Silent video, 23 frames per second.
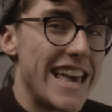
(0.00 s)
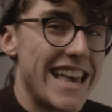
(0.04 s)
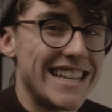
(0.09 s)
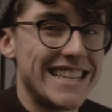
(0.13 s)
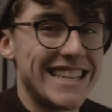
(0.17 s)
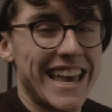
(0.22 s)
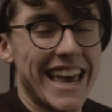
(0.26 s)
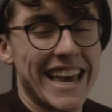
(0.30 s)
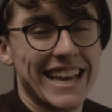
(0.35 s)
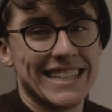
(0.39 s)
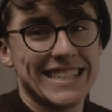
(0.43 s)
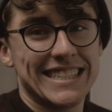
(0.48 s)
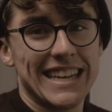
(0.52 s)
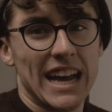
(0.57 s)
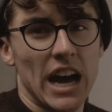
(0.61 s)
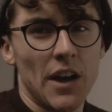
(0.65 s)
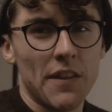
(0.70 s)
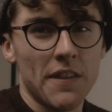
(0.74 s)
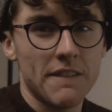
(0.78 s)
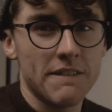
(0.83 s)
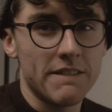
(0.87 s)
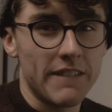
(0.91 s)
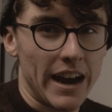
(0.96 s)
it takes
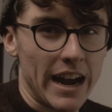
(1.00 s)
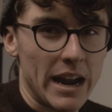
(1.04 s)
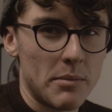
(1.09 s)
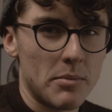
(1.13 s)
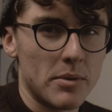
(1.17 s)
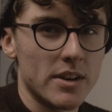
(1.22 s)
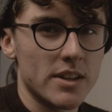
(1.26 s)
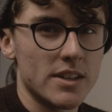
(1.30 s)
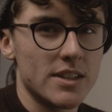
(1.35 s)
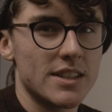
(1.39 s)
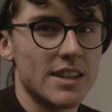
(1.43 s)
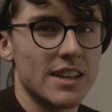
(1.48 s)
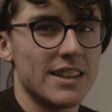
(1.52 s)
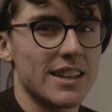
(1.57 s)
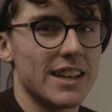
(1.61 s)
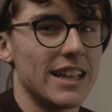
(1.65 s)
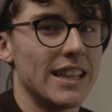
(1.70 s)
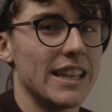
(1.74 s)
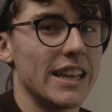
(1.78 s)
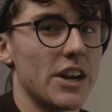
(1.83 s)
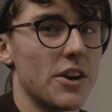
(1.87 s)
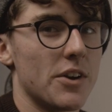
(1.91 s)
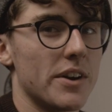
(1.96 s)
down the vibrance and the
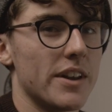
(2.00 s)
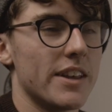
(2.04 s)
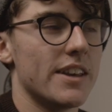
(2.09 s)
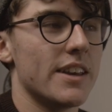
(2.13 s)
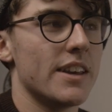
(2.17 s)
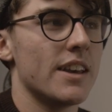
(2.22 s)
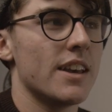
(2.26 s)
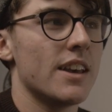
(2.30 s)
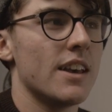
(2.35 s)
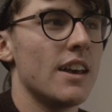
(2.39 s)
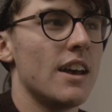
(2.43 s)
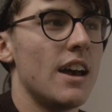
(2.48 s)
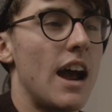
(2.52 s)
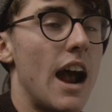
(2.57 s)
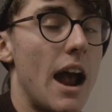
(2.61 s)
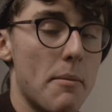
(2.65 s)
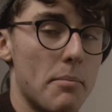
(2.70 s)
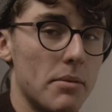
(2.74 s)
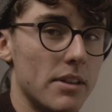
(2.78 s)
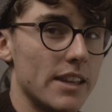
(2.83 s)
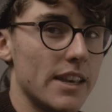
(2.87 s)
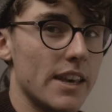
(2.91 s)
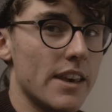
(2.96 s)
clarity,
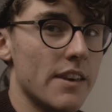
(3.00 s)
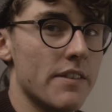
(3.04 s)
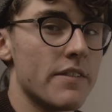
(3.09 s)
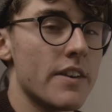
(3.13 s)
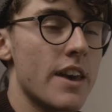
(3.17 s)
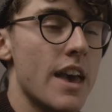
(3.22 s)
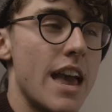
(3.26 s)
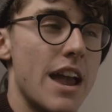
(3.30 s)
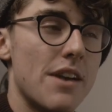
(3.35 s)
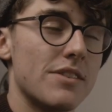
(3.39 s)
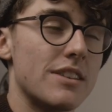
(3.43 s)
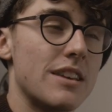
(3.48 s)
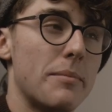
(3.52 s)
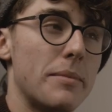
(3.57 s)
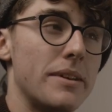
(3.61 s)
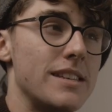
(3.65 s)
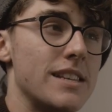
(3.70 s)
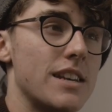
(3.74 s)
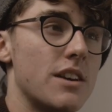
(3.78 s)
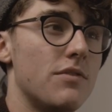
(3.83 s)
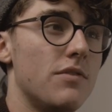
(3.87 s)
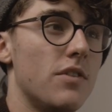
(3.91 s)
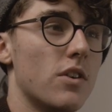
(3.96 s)
I believe, every time I
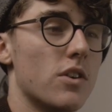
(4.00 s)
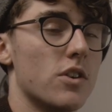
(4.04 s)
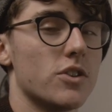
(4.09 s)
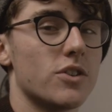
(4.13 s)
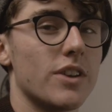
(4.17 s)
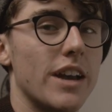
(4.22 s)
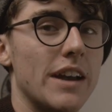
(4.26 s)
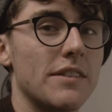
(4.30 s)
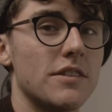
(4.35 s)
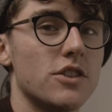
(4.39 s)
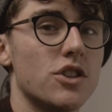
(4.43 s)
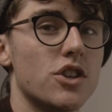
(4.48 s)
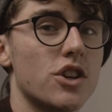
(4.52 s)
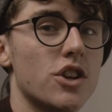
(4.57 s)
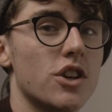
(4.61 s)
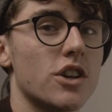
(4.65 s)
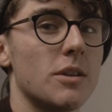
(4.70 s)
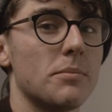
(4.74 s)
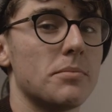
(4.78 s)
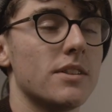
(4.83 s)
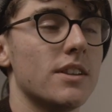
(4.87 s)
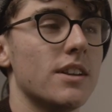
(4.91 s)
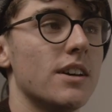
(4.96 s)
take a photo. So I have to
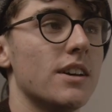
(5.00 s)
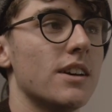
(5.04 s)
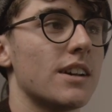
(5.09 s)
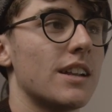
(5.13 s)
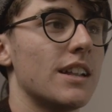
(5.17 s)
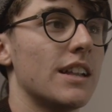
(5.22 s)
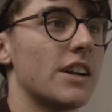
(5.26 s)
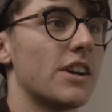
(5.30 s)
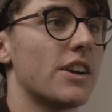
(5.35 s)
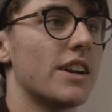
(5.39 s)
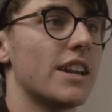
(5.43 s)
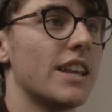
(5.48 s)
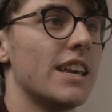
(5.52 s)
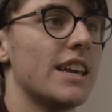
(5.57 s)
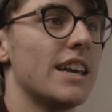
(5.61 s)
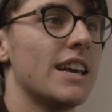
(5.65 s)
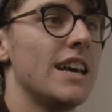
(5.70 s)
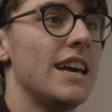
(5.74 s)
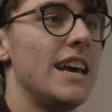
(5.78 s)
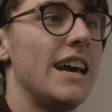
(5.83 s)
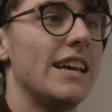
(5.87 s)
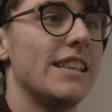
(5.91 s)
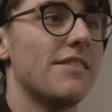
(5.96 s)
turn up the
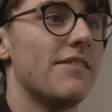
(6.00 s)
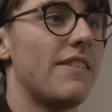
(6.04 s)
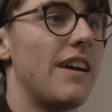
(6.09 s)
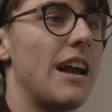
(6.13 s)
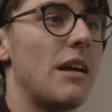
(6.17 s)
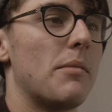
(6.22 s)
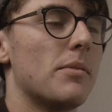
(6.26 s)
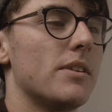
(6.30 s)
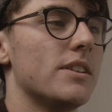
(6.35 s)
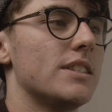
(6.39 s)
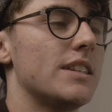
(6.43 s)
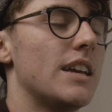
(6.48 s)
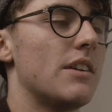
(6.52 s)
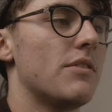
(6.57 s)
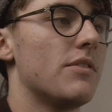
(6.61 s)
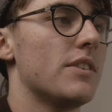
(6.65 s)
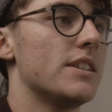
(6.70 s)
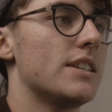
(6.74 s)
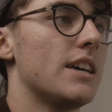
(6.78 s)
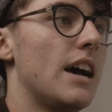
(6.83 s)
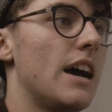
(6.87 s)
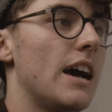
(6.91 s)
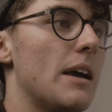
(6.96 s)
clarity and the vibrance
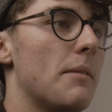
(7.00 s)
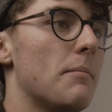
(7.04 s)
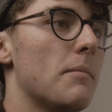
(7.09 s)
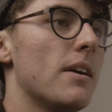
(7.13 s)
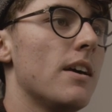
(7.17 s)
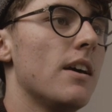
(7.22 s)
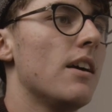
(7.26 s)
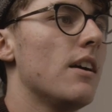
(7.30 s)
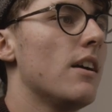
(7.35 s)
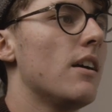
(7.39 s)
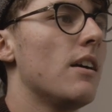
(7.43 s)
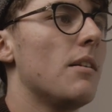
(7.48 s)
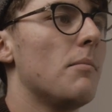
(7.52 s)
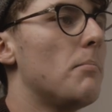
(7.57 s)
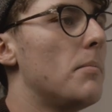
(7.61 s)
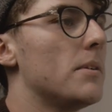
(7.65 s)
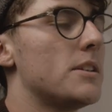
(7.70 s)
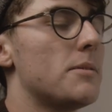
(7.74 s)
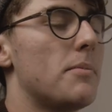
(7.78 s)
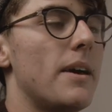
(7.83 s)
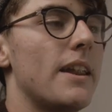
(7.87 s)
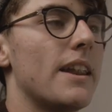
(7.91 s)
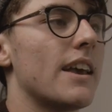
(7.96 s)
every time.
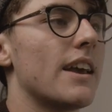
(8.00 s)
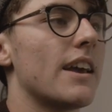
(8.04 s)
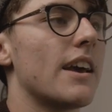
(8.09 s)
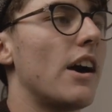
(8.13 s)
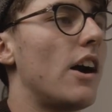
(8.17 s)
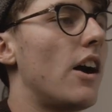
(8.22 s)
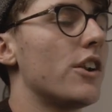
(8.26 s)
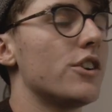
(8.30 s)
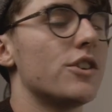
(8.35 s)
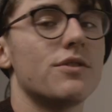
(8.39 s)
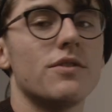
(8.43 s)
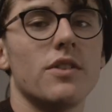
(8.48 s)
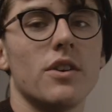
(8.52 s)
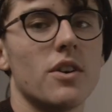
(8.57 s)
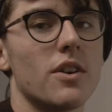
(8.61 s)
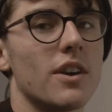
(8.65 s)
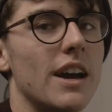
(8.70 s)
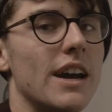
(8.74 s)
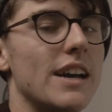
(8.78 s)
But depending on your photo,